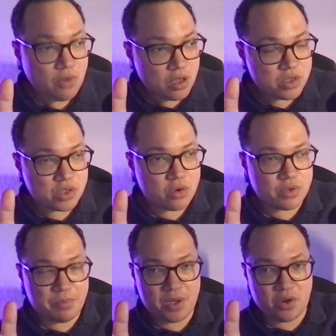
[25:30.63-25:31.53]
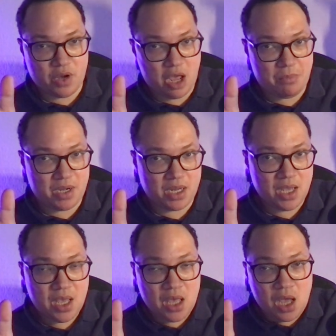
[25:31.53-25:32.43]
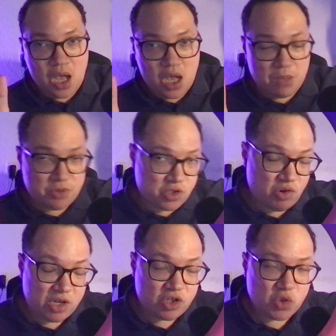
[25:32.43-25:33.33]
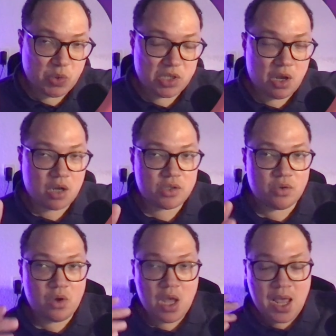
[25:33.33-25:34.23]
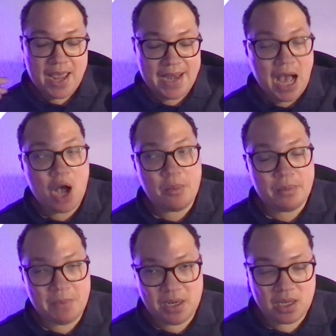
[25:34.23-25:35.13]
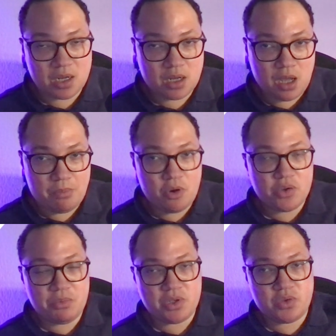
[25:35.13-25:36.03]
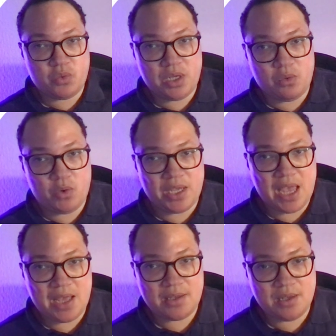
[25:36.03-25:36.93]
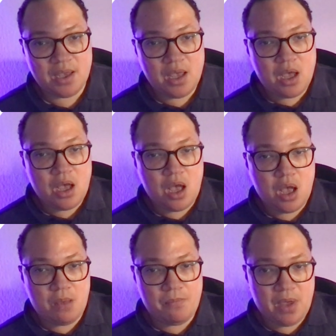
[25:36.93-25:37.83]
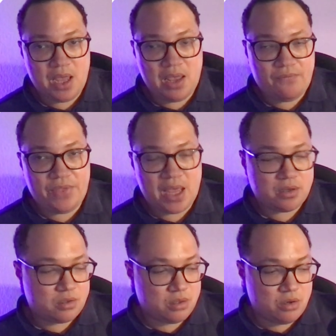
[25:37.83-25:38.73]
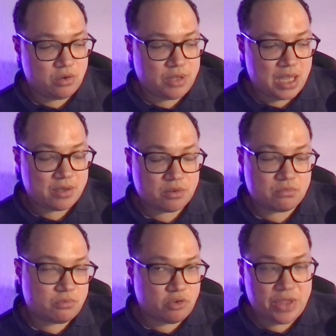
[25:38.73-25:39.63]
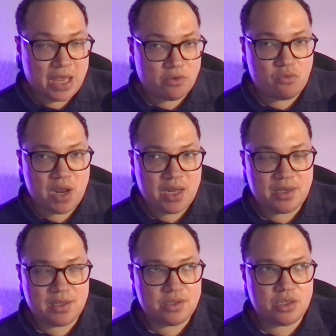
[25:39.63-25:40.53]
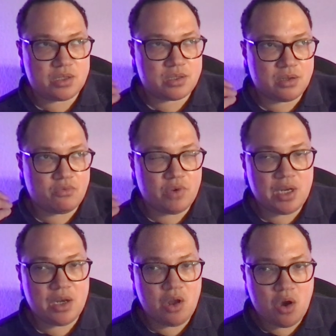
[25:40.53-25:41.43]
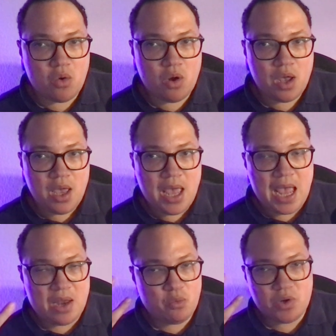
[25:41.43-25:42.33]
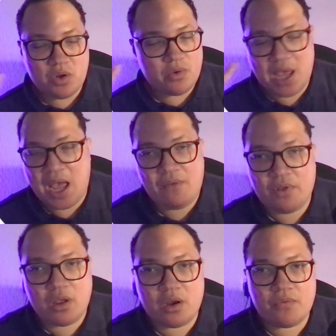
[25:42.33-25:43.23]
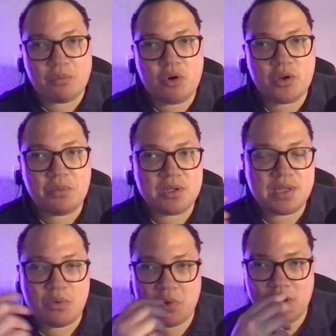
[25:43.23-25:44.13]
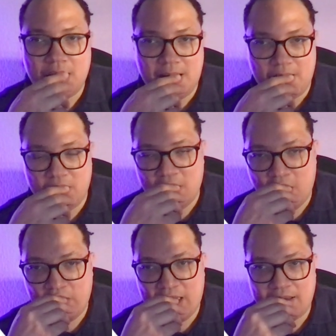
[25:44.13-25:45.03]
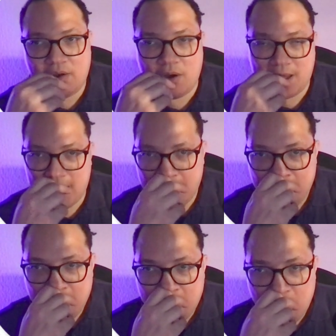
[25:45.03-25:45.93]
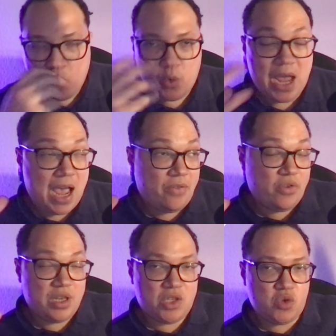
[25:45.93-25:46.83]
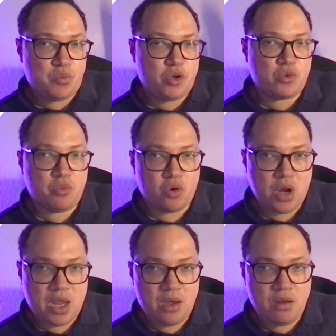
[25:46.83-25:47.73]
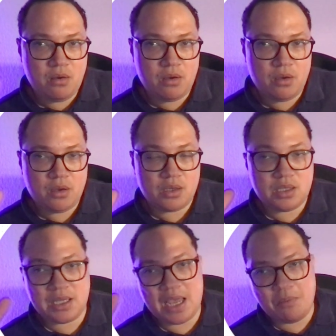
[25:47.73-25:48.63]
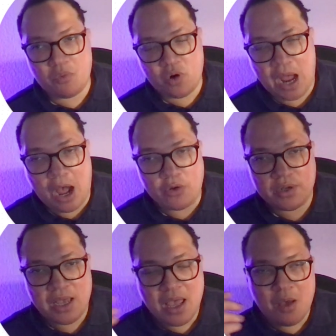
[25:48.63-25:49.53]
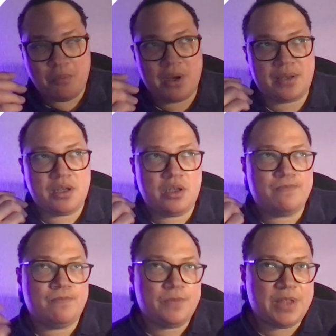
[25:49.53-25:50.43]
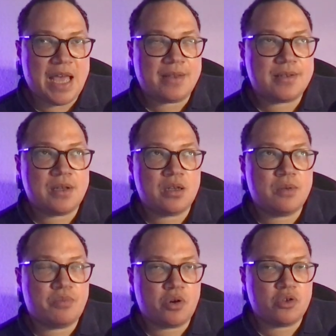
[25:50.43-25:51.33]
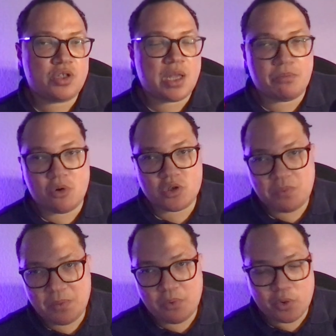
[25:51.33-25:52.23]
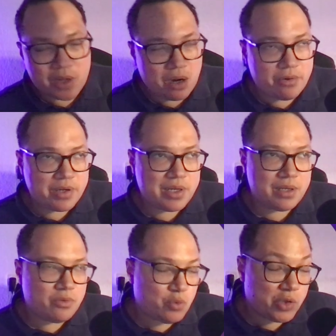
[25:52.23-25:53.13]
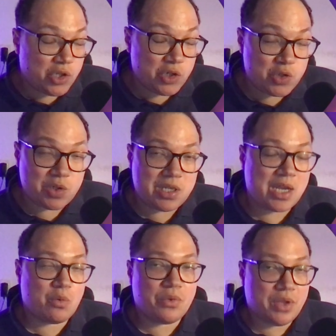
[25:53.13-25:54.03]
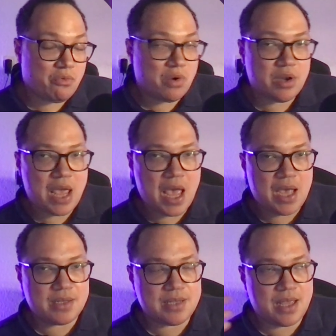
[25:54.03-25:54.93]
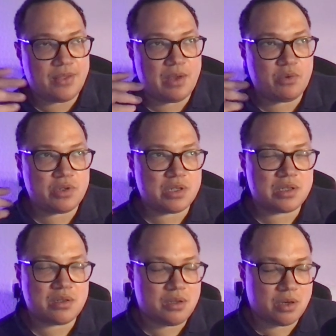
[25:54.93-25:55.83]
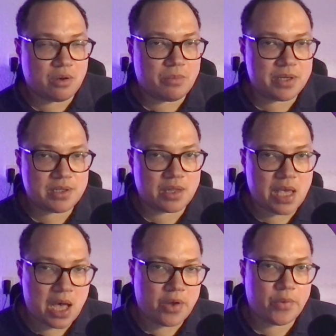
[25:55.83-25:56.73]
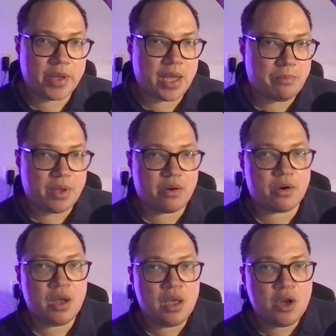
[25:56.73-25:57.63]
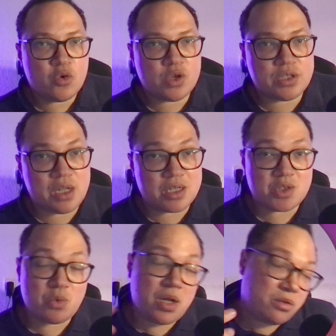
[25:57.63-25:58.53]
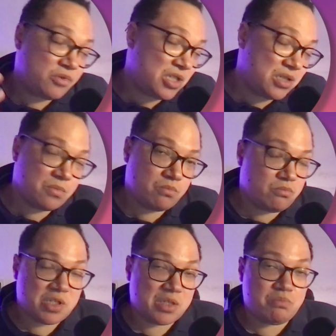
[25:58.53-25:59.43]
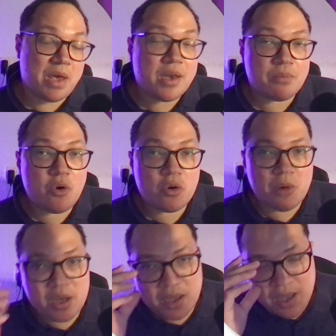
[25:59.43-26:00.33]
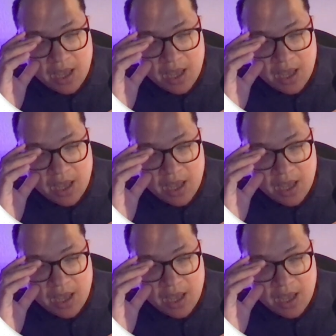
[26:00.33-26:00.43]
so depending on how many strangers we talk to and how many appointments we get, if that rate is just really low and we don't have a lot of appointments, then we know that, okay, we either need to put more in to get more out. But that's an approach that most people will usually take when they run ads, and they will just, basically, how do I get better results? Well, just spend more money.